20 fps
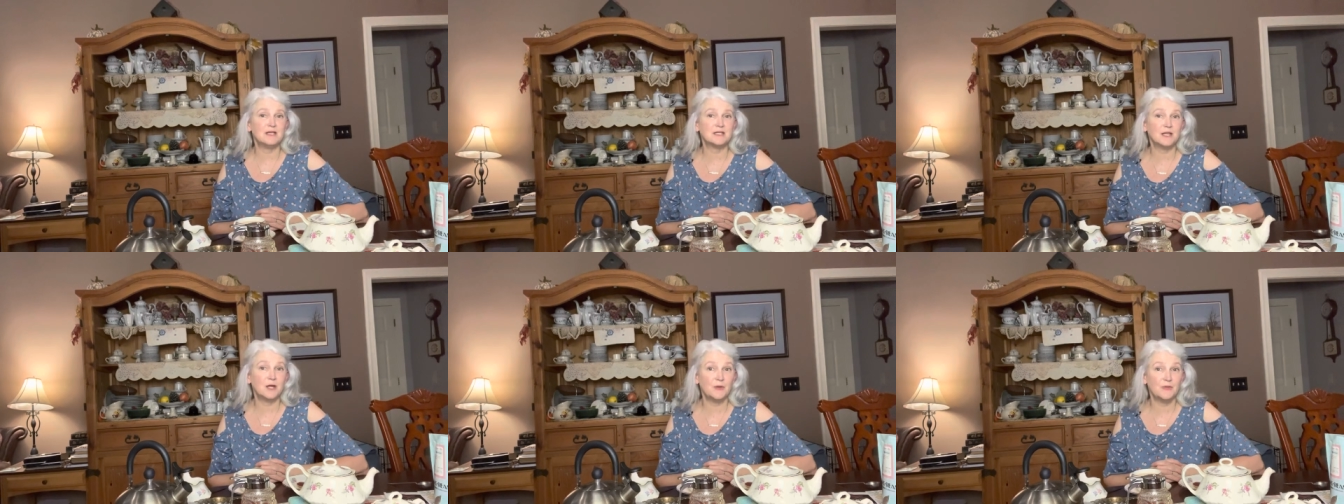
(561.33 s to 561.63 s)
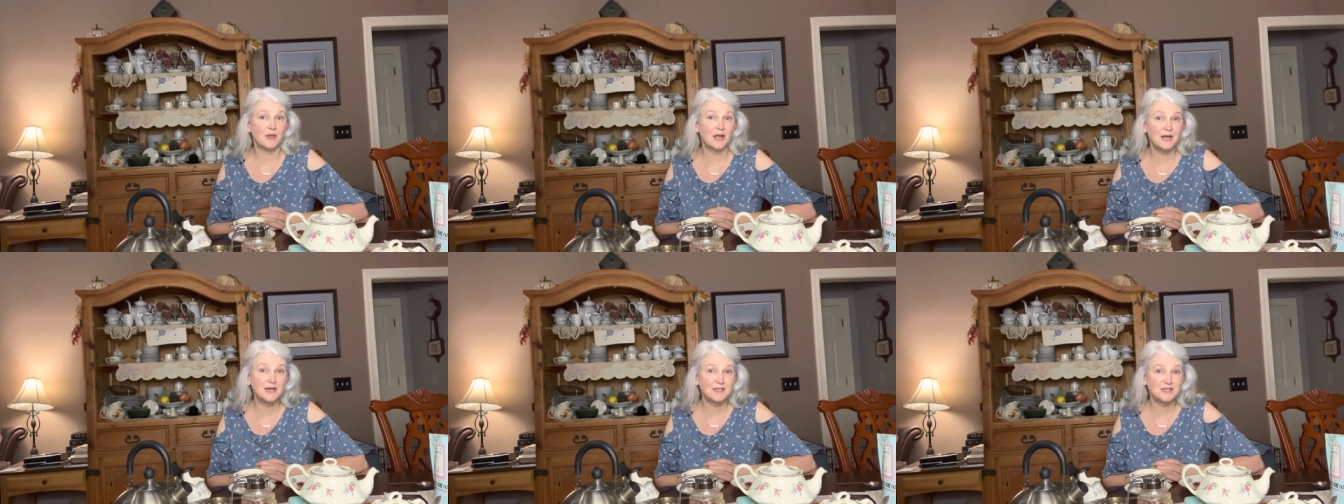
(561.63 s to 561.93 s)
So
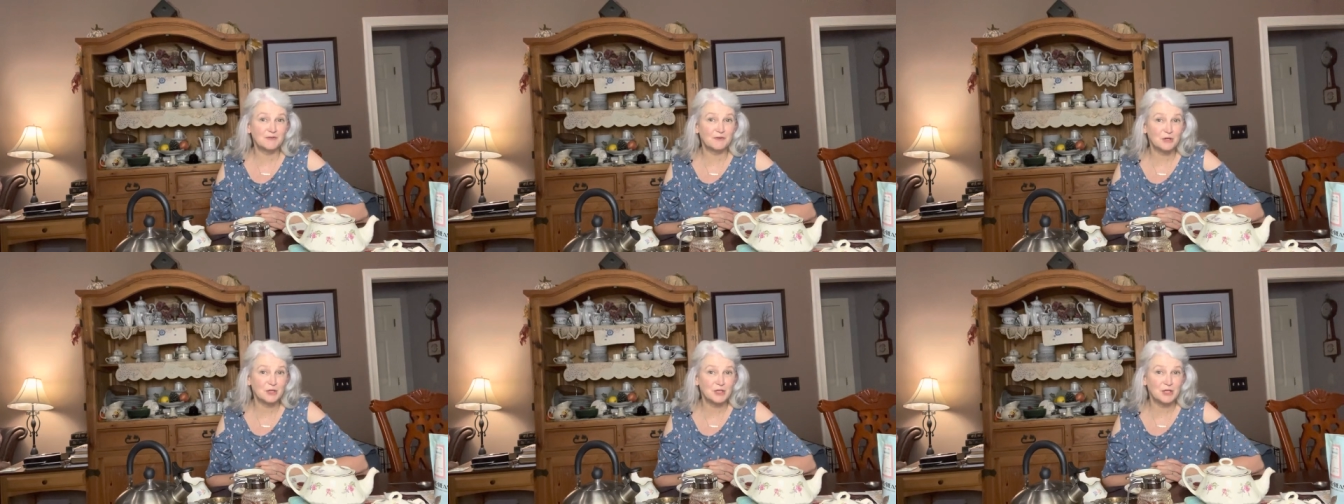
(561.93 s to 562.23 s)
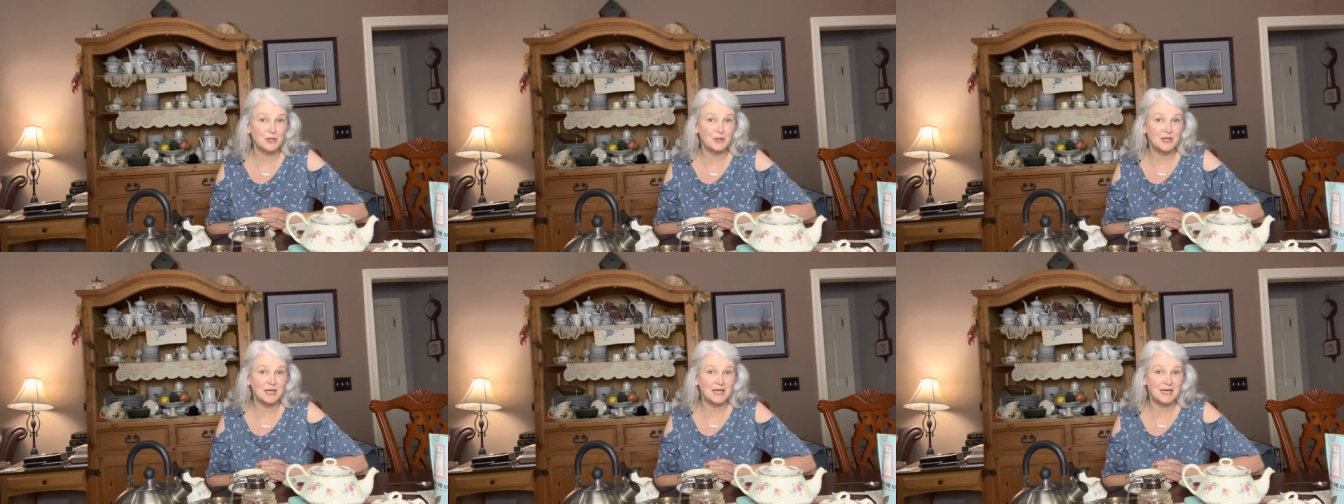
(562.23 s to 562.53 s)
thanks for
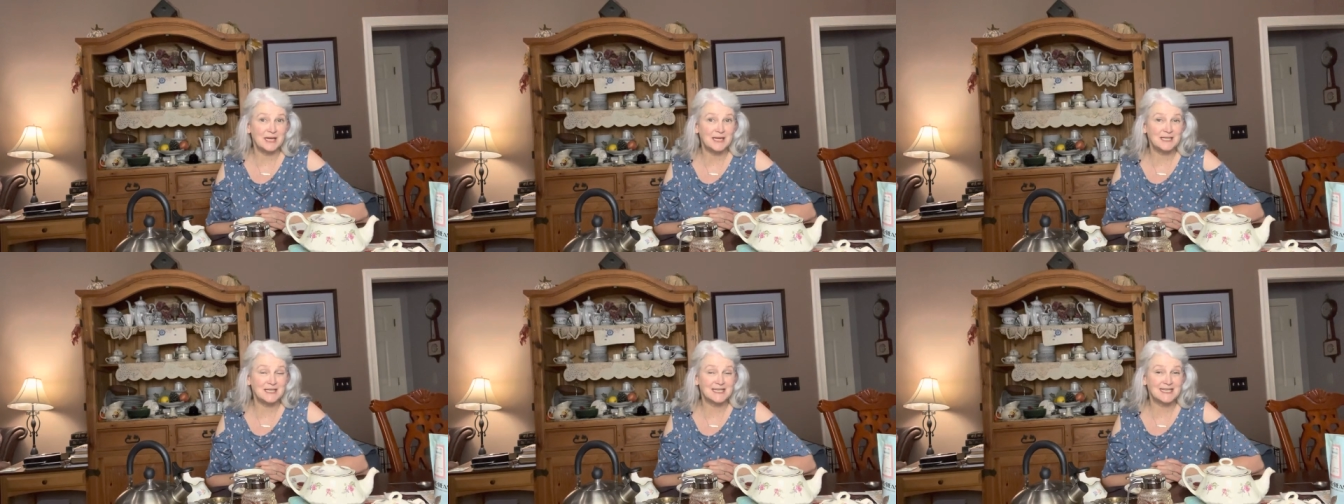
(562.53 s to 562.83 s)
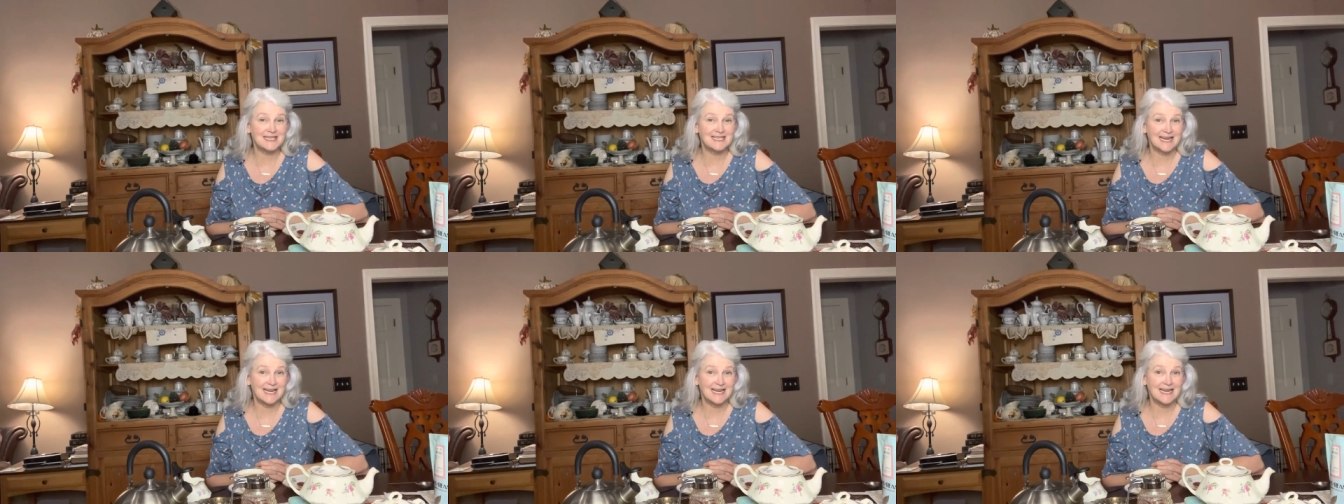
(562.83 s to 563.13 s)
tuning in
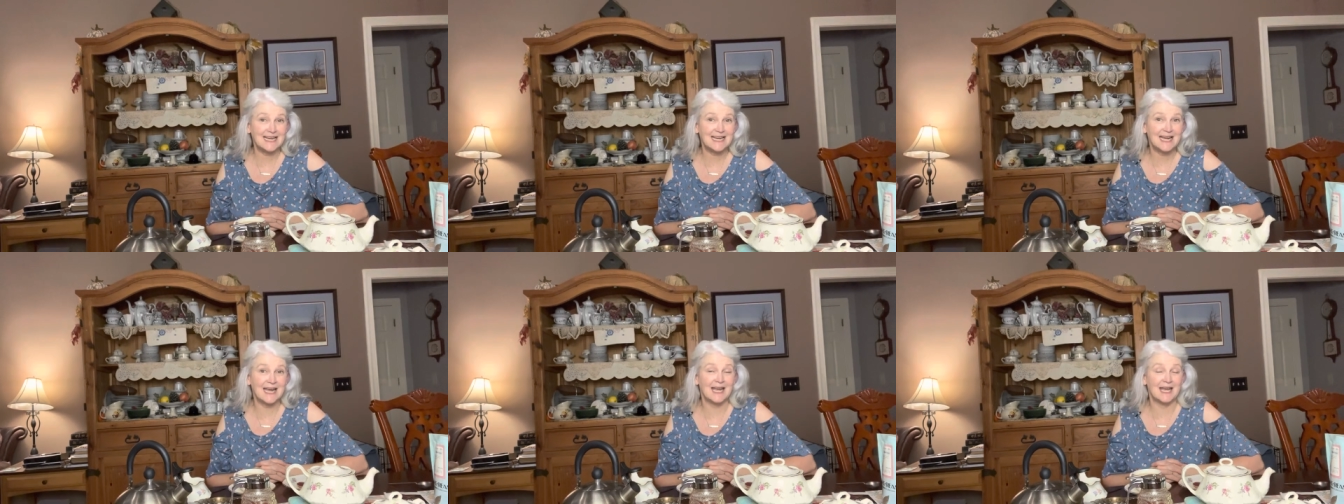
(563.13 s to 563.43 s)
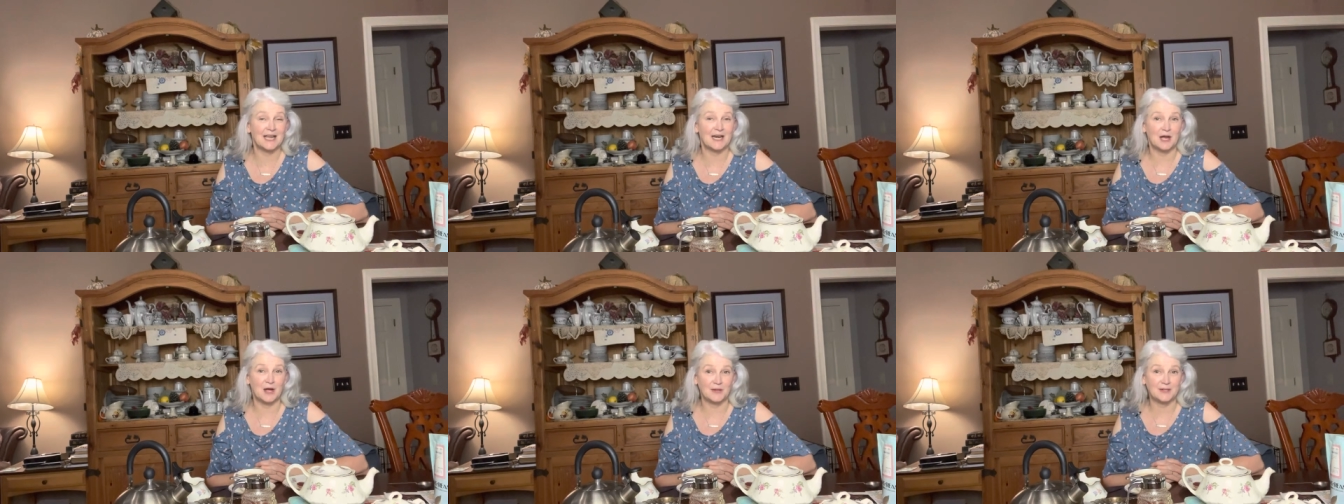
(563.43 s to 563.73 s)
today,
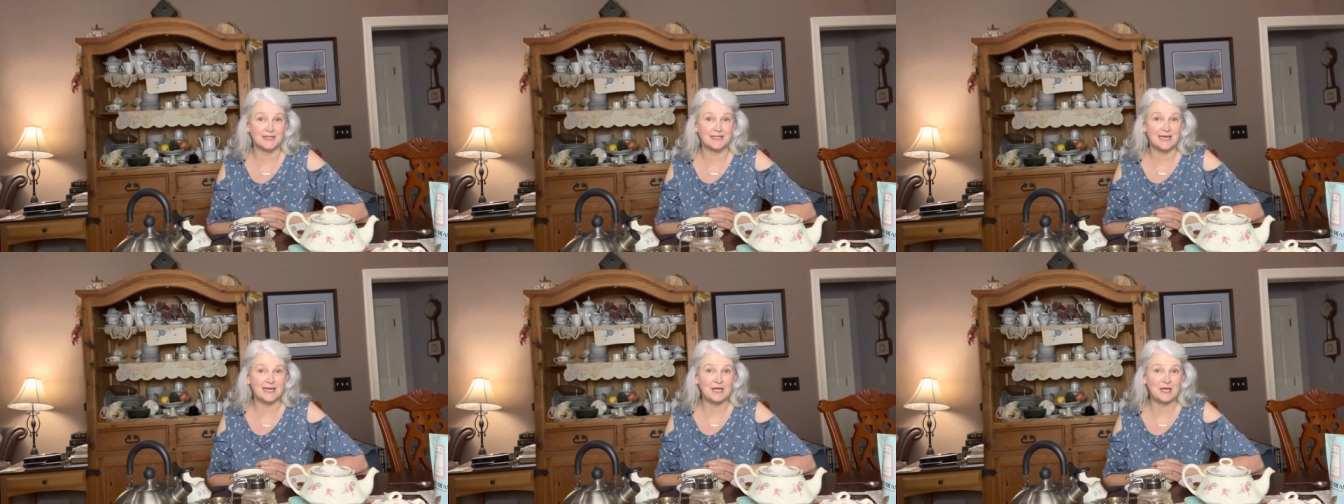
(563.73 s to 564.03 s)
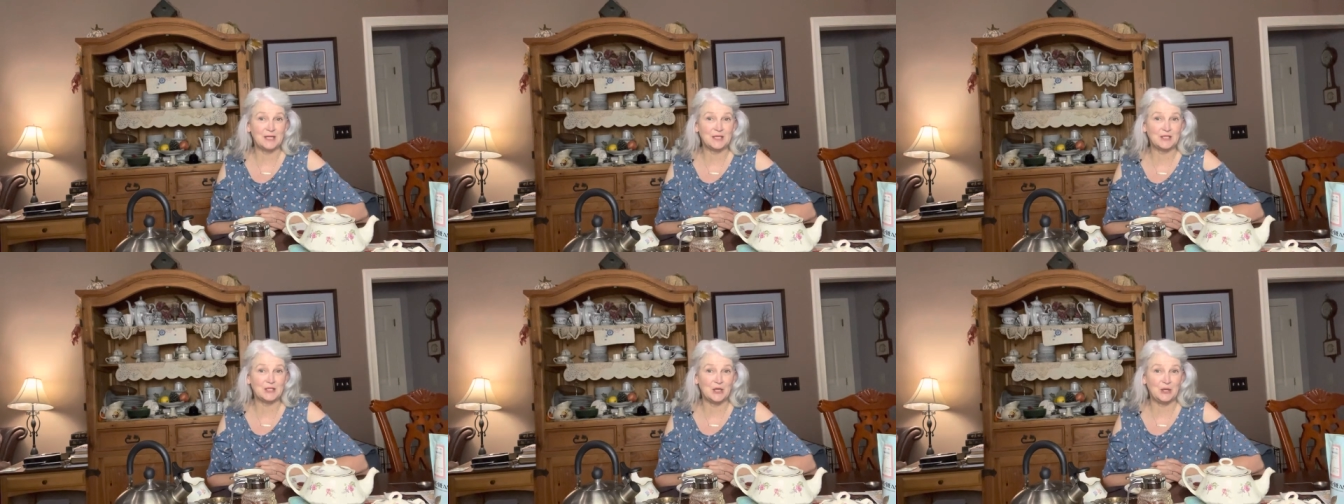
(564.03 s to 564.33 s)
and I'll see
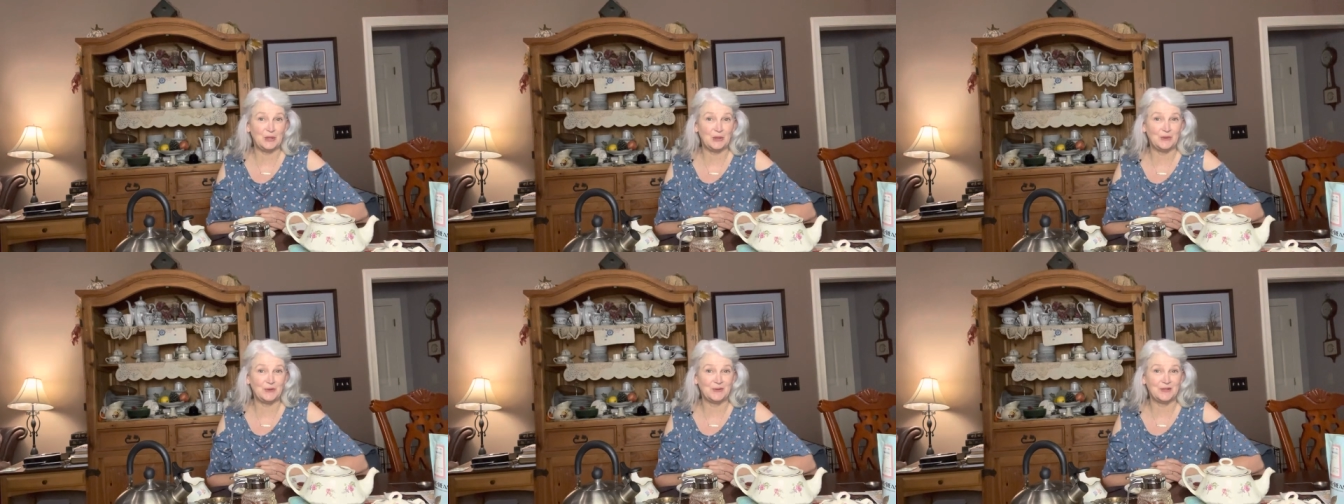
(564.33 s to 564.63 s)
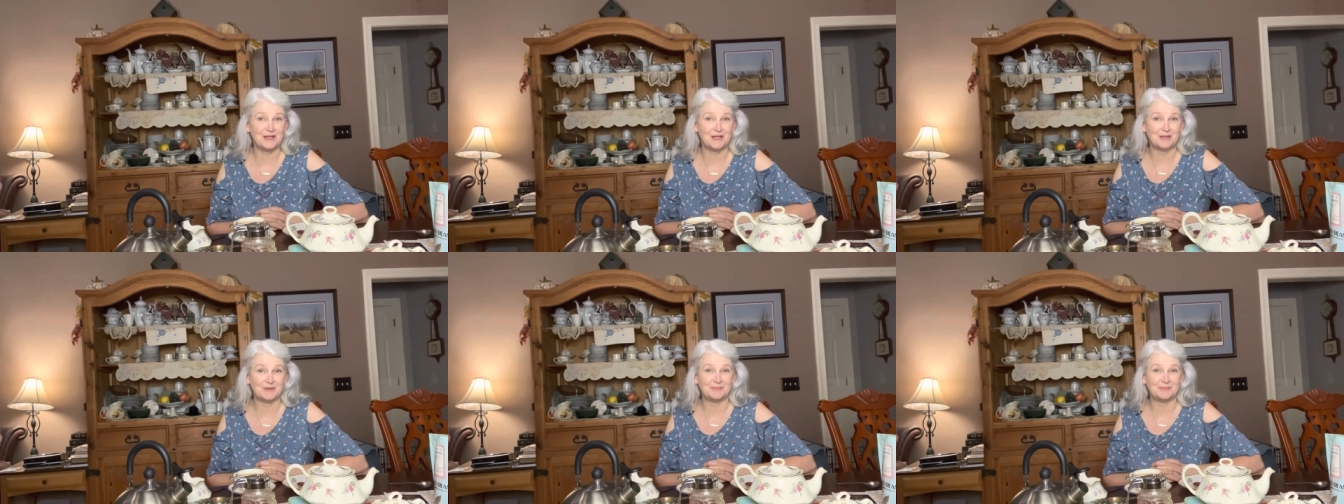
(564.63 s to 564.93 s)
you soon.